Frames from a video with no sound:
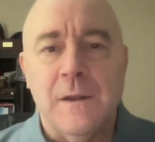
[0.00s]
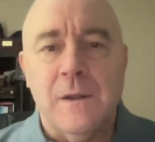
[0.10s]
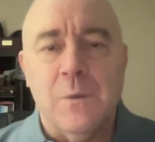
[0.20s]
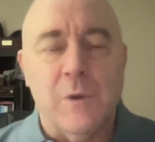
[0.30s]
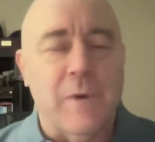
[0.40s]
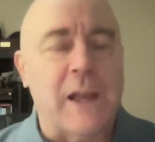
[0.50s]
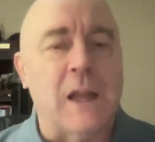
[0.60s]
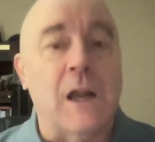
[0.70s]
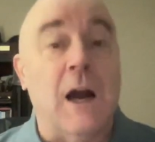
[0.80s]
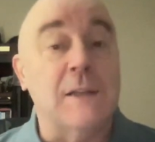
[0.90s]
We
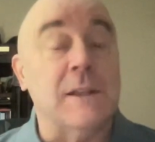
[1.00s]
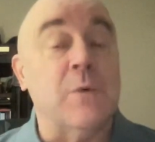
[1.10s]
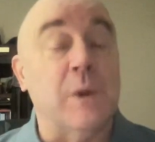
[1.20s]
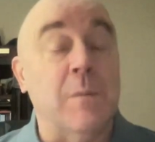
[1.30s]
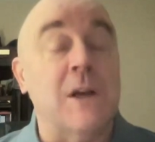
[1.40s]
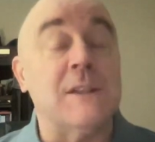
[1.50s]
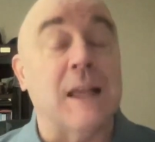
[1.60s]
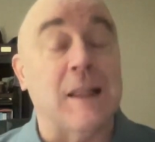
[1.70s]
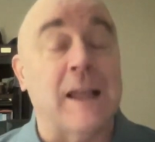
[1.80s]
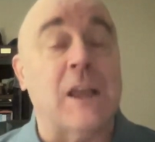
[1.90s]
recognize that we must
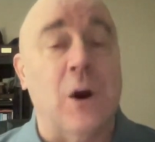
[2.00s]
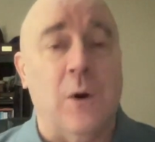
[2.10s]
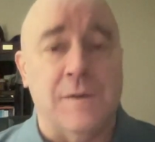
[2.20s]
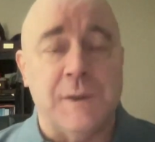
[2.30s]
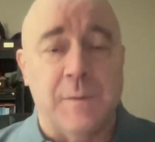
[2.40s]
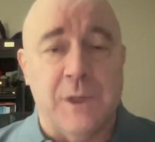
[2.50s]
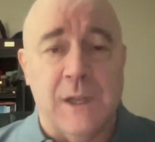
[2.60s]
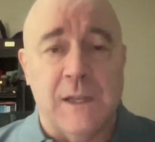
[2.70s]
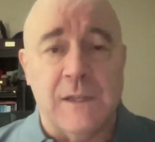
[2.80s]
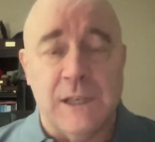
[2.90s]
let go of some
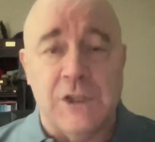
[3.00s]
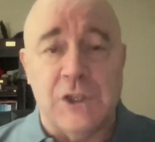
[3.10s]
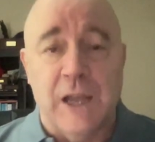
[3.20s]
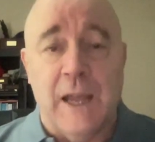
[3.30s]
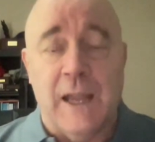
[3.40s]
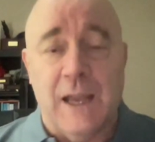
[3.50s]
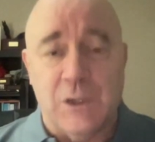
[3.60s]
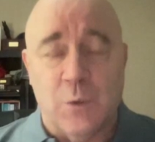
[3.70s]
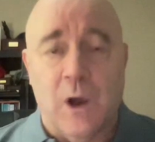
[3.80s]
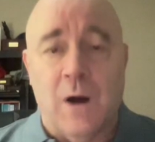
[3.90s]
things each day
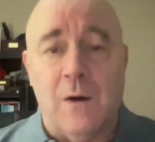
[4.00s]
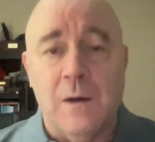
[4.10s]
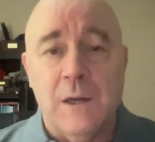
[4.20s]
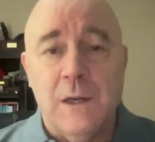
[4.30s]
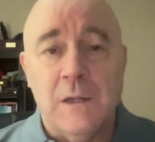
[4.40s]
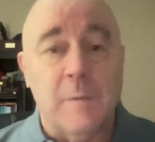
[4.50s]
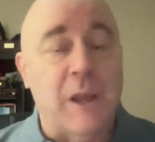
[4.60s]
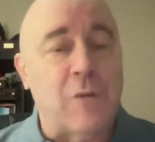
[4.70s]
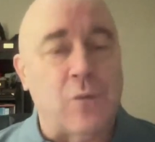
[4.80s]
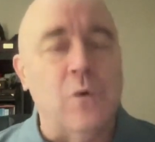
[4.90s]
as well to
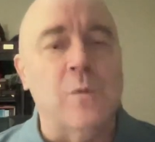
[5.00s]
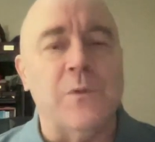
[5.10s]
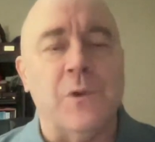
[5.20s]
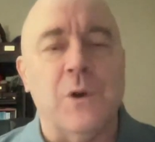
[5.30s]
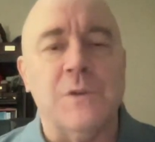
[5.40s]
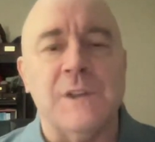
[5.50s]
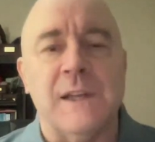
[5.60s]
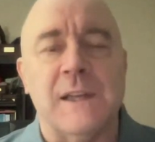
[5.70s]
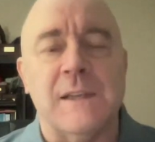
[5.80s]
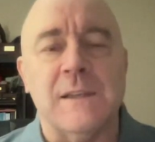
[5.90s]
make room for those
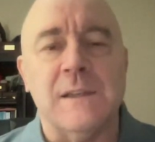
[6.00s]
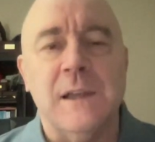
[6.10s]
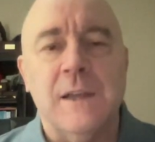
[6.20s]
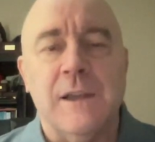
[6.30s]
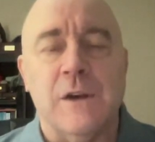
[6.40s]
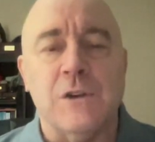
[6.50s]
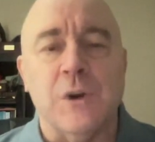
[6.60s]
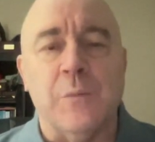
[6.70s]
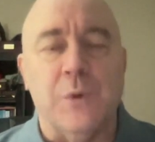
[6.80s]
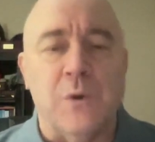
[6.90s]
things that are so
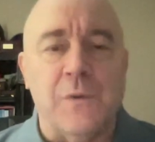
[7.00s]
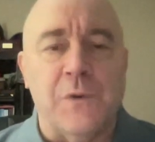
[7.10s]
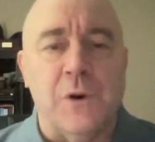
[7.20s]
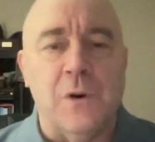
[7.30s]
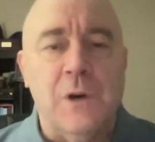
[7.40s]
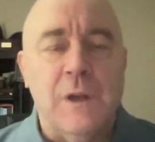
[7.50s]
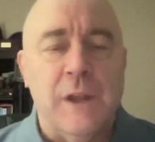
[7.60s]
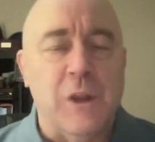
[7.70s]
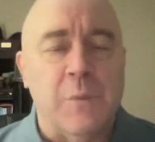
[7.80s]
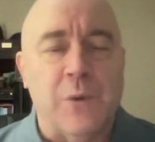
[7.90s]
beautiful
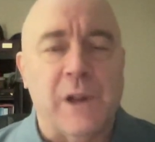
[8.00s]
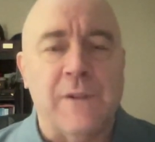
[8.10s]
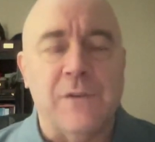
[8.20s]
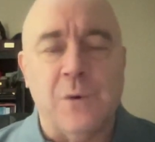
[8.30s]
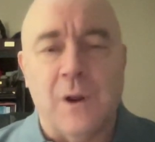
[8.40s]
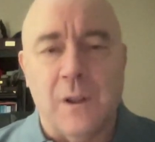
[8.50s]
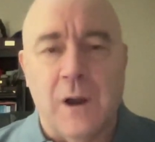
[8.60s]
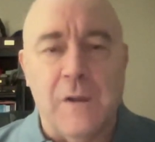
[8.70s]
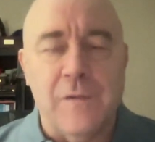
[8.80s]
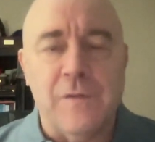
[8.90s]
that you bring into our
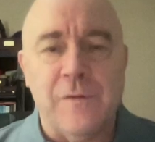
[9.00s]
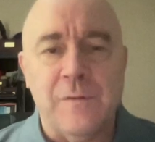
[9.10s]
life.